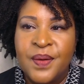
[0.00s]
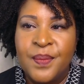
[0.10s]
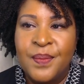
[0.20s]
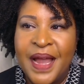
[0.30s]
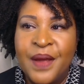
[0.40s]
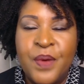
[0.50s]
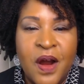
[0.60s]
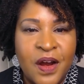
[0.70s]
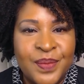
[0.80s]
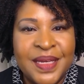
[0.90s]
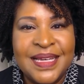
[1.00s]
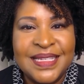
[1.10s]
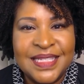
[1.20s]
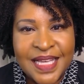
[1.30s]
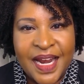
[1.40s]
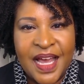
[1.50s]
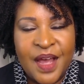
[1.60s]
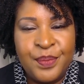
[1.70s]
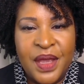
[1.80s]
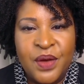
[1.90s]
my apartment is set
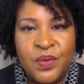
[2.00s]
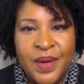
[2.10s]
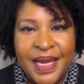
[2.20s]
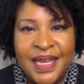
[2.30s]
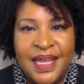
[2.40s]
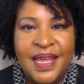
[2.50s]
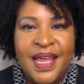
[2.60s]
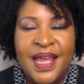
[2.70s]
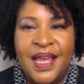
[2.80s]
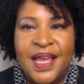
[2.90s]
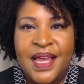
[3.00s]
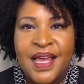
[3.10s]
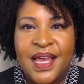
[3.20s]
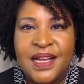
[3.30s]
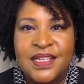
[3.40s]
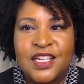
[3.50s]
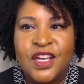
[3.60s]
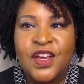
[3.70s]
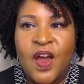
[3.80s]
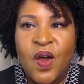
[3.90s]
up and ready to
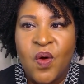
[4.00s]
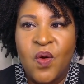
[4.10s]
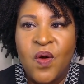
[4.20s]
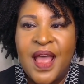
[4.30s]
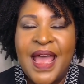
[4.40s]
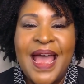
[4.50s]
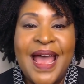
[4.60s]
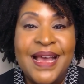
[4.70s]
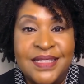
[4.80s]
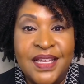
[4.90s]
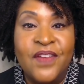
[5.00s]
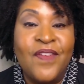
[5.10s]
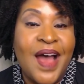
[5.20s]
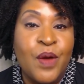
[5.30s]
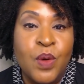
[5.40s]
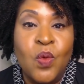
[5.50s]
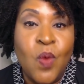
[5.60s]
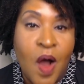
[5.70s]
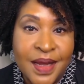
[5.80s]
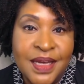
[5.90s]
go as if I were
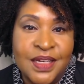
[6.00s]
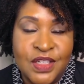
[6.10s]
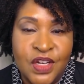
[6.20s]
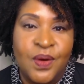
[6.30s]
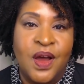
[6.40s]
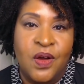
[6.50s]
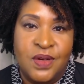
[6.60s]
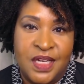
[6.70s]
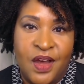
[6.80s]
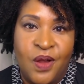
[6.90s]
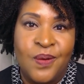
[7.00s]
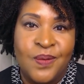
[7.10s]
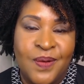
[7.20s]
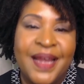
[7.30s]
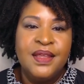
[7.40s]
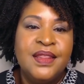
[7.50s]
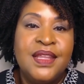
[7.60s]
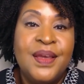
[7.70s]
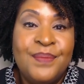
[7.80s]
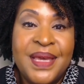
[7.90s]
walking into a hotel, right?
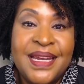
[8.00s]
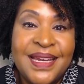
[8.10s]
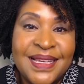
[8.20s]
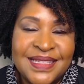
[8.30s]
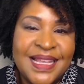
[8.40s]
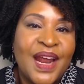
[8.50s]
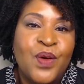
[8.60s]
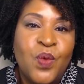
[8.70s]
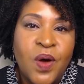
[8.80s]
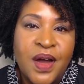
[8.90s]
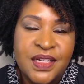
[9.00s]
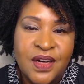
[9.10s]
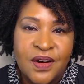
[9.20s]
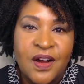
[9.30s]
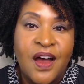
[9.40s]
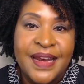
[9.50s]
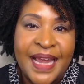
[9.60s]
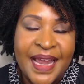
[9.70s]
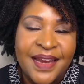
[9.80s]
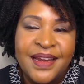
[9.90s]
The amenities that I want are on
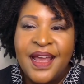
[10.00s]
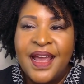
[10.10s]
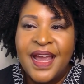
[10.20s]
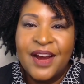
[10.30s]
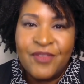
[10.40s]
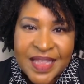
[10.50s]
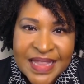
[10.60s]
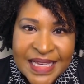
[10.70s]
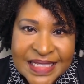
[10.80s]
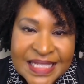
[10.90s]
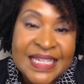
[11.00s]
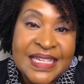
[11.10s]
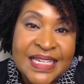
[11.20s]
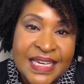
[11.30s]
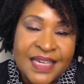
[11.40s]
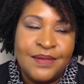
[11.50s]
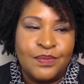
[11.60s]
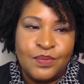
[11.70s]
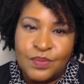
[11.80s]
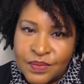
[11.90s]
hand. Everything's clean.
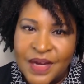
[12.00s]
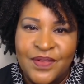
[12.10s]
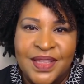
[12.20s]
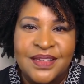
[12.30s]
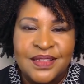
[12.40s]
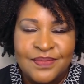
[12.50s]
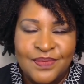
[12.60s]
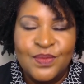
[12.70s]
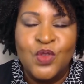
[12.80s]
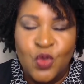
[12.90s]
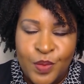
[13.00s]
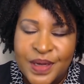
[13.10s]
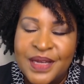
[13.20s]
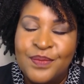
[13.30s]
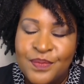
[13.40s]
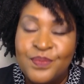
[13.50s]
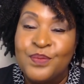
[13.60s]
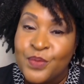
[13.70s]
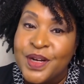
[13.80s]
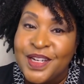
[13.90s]
Everything's normally
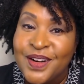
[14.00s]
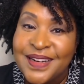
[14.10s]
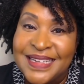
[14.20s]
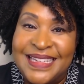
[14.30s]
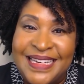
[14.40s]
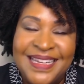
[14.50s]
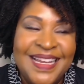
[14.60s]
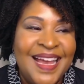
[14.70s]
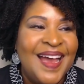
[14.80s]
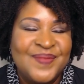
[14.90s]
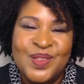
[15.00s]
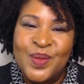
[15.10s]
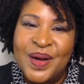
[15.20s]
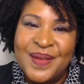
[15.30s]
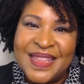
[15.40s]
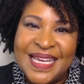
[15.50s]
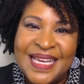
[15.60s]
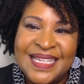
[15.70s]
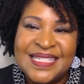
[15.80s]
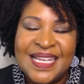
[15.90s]
pretty darn clean. It's one of my
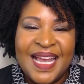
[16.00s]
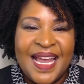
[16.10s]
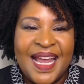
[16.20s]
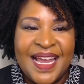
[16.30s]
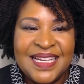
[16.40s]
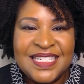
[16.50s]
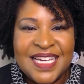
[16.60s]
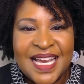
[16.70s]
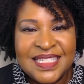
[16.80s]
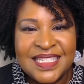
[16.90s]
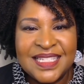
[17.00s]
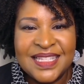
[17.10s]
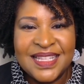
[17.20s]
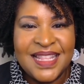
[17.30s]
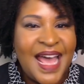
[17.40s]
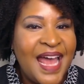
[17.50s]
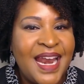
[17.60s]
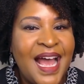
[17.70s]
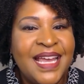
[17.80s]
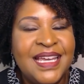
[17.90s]
things. And just that
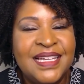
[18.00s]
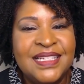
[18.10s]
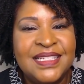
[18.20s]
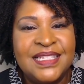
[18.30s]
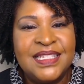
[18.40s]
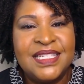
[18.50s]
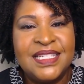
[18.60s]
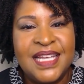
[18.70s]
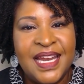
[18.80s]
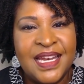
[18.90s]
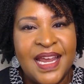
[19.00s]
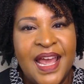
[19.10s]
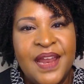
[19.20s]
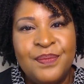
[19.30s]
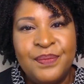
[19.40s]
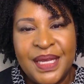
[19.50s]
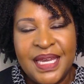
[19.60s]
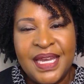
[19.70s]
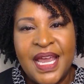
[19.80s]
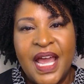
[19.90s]
I can sit and
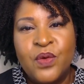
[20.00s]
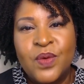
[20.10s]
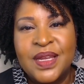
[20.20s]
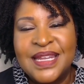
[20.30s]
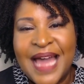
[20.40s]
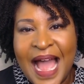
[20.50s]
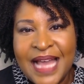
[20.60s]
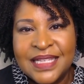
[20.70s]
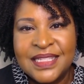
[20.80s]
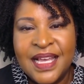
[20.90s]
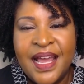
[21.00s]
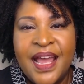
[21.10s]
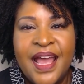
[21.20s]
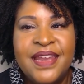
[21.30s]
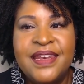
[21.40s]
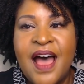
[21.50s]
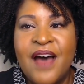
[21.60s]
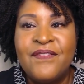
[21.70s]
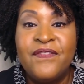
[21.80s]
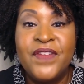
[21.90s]
be and relax and
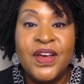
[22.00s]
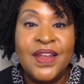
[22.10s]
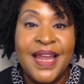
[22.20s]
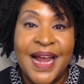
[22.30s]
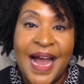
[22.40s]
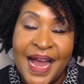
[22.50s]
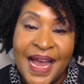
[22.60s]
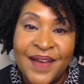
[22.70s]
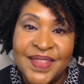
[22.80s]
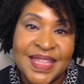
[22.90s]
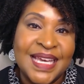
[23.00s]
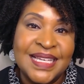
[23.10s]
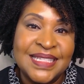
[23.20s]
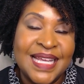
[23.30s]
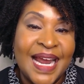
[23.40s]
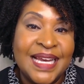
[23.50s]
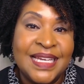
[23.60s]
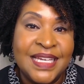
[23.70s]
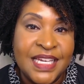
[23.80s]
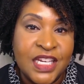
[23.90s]
not feel like I have things that I
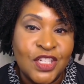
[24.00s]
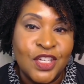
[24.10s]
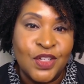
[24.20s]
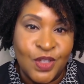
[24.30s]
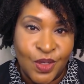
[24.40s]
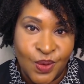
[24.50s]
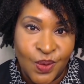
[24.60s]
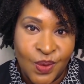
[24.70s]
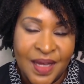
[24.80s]
need to do.